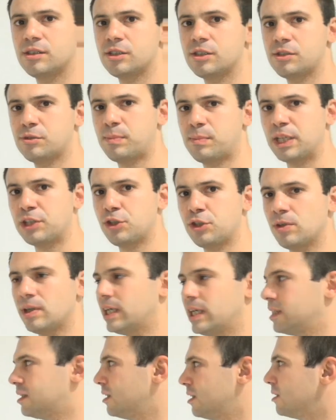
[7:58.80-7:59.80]

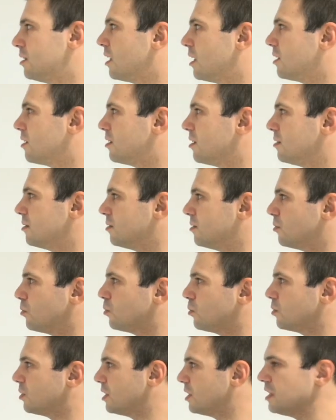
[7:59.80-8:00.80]
speculated, and
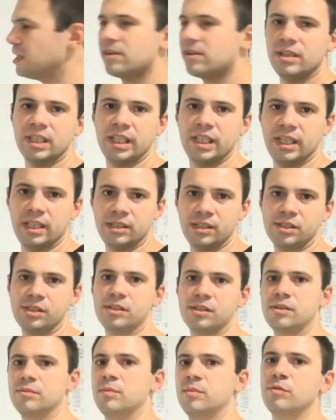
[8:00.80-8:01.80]
here it
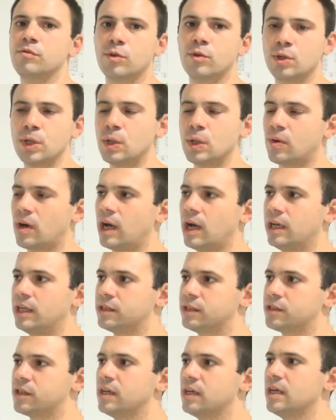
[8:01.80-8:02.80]
is before your
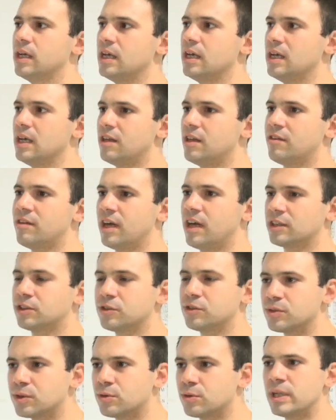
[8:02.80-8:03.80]
eyes,
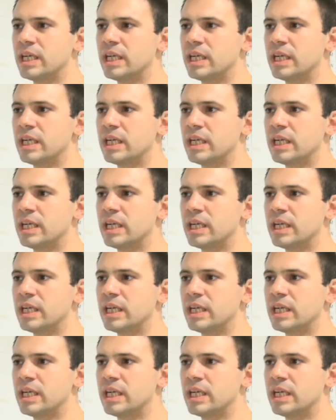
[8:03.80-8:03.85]
that